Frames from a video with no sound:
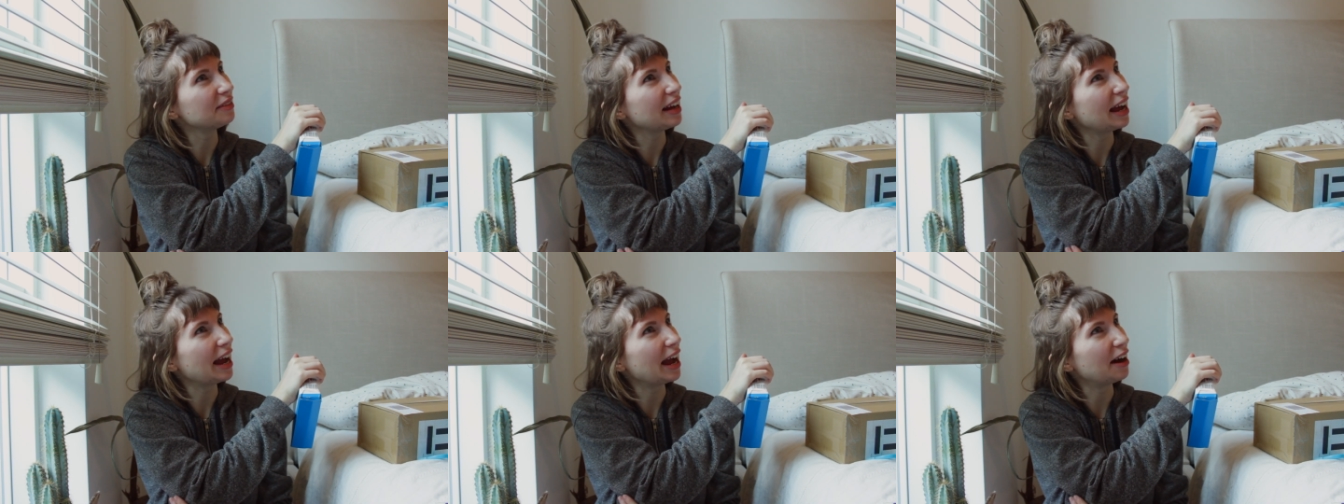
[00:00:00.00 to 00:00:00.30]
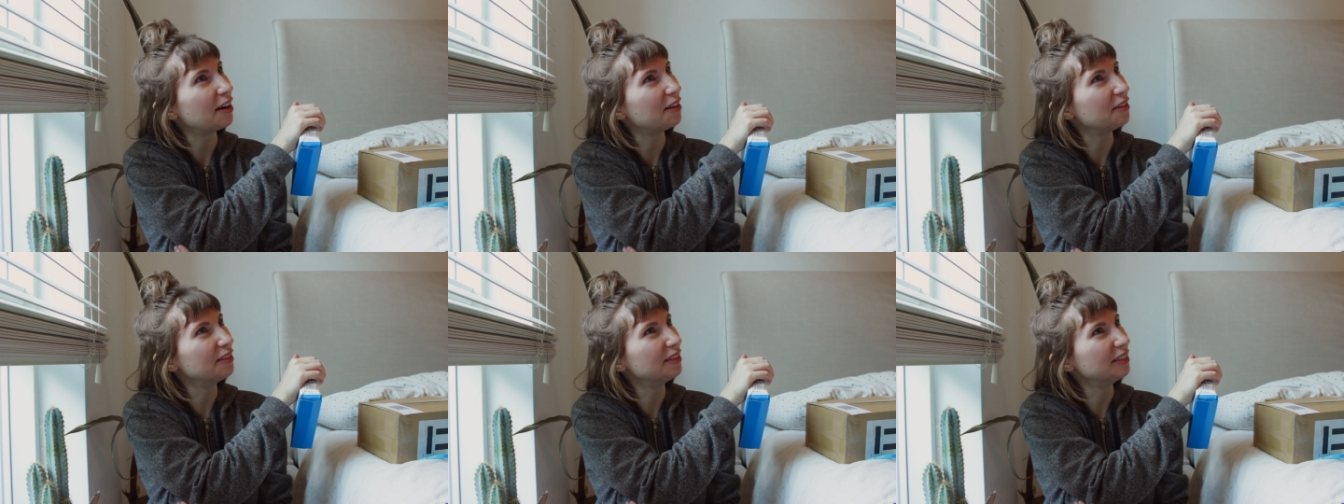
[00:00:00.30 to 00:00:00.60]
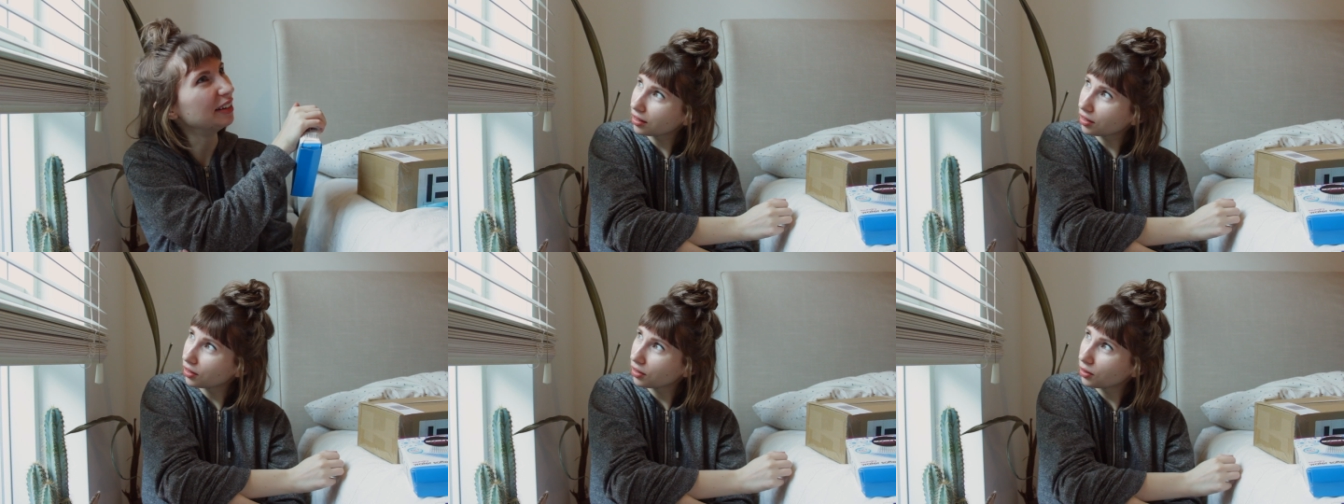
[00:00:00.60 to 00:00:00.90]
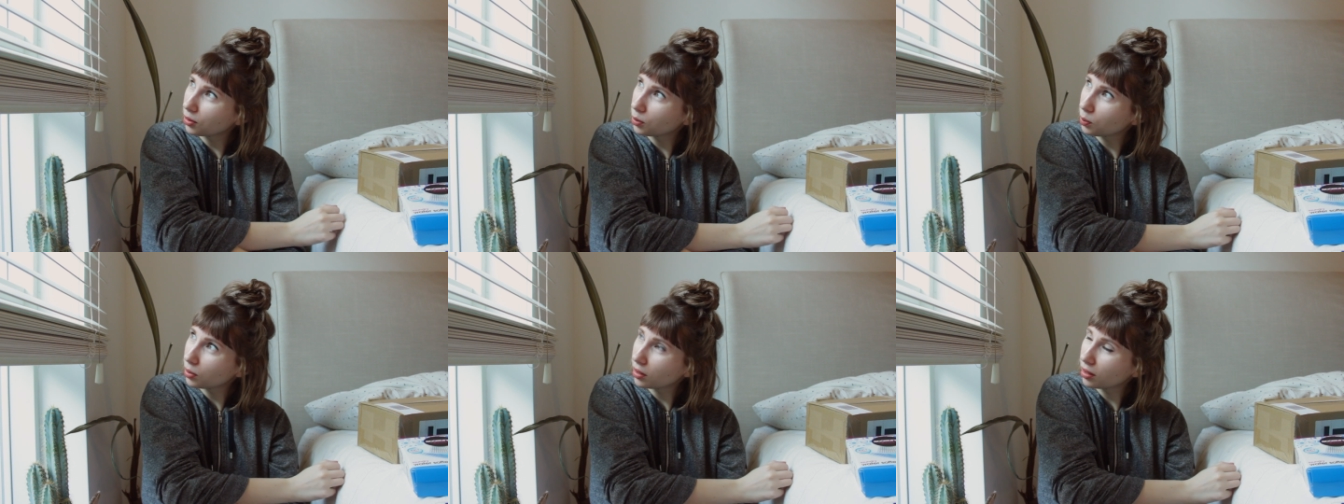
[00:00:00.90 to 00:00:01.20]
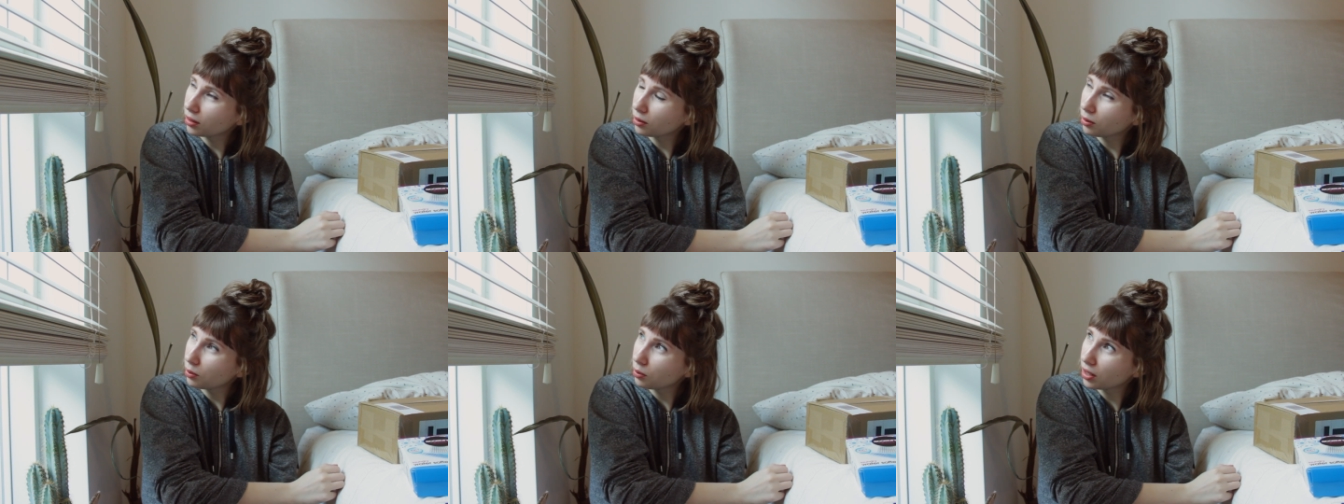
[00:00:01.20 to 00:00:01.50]
ow. Are the
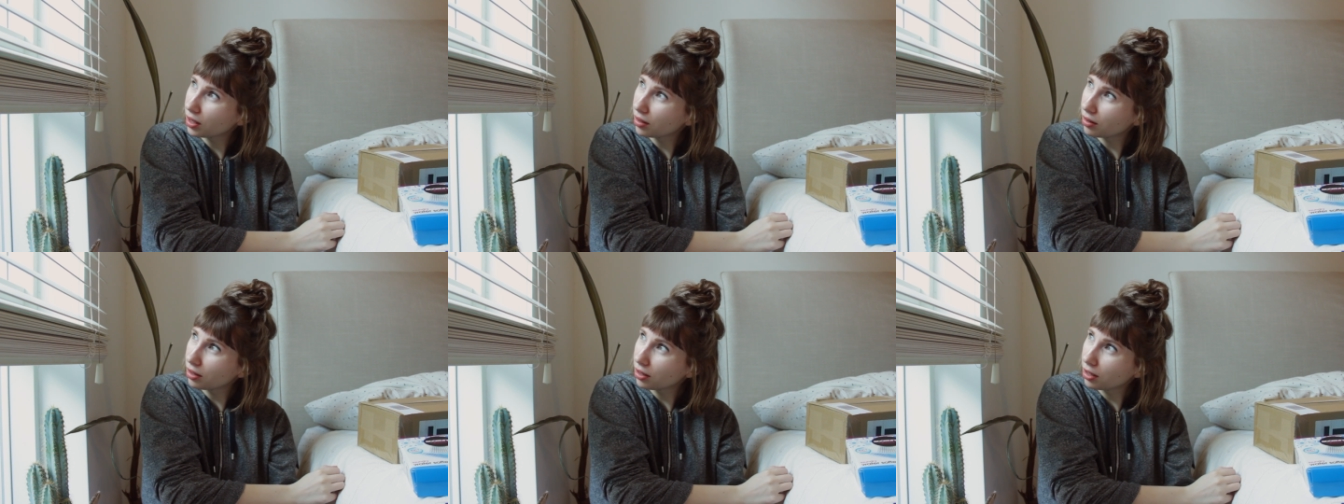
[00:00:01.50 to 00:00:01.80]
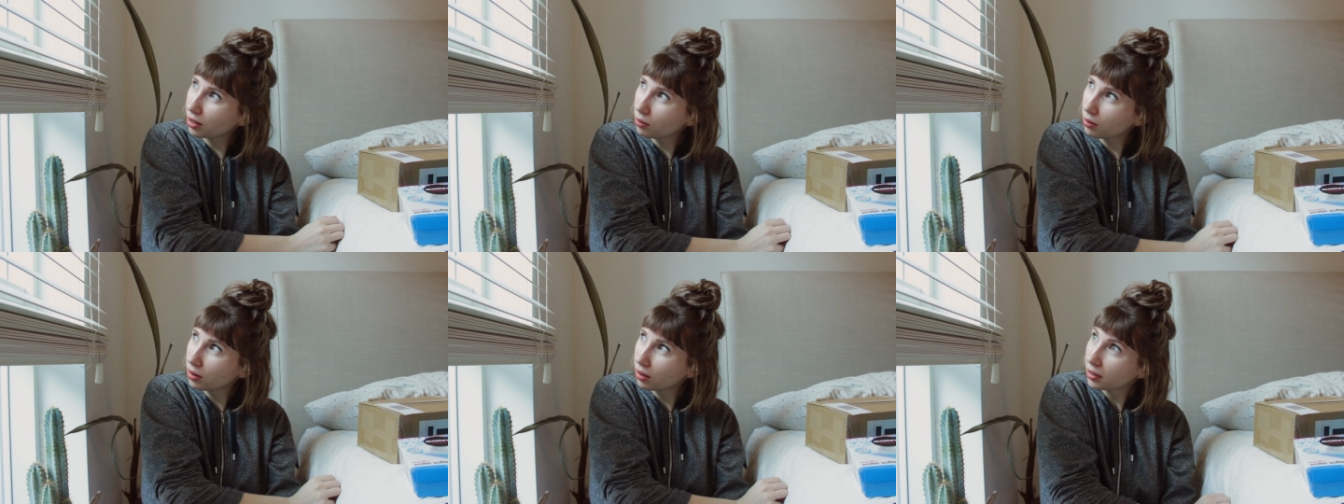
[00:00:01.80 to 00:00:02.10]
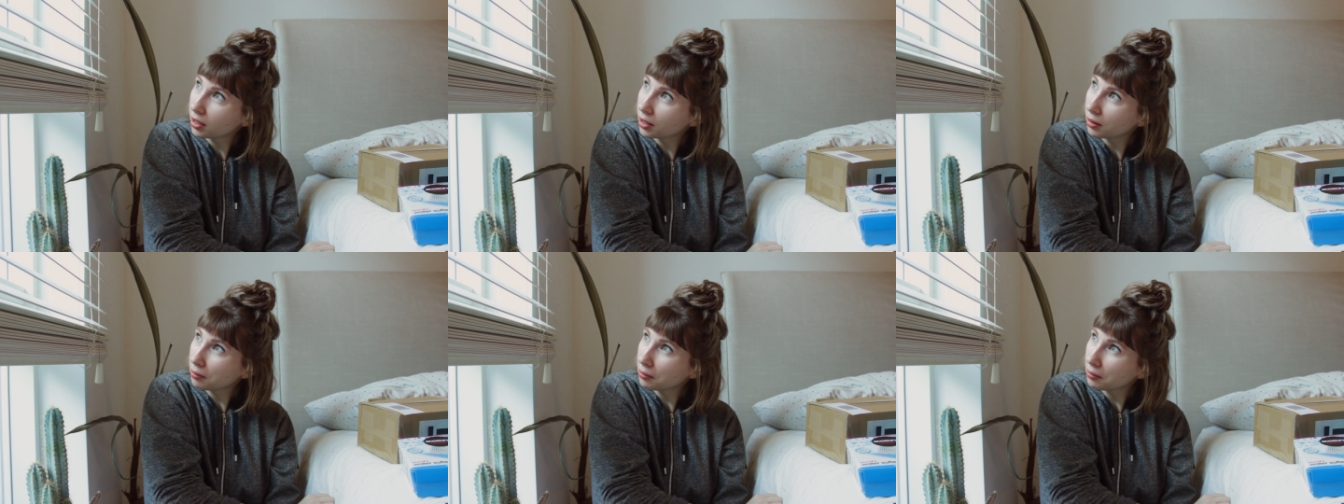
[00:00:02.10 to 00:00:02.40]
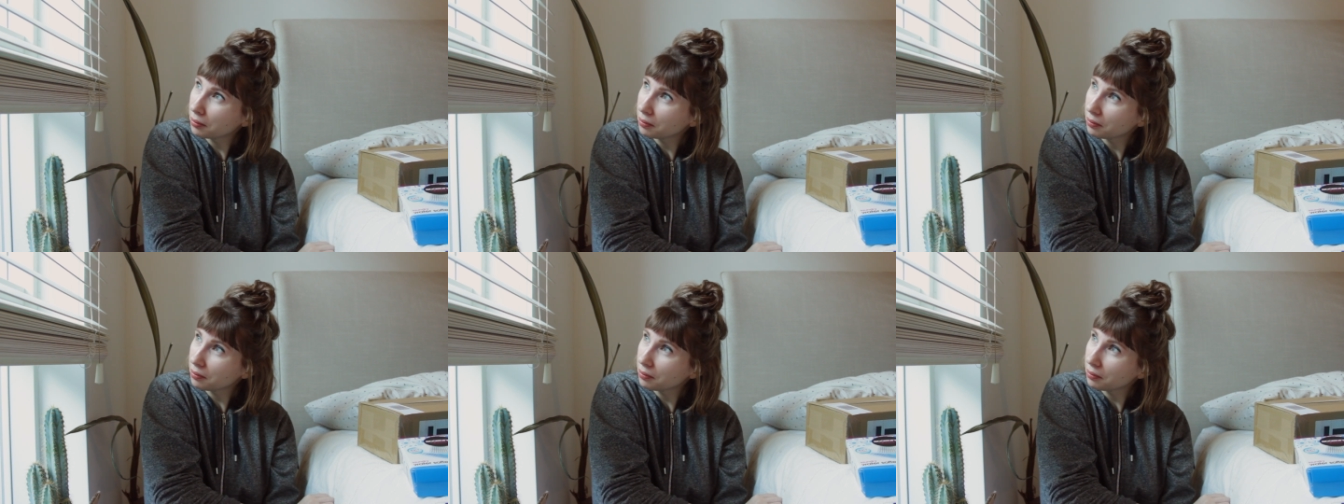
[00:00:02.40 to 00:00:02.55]
spikes in my arm? Yep.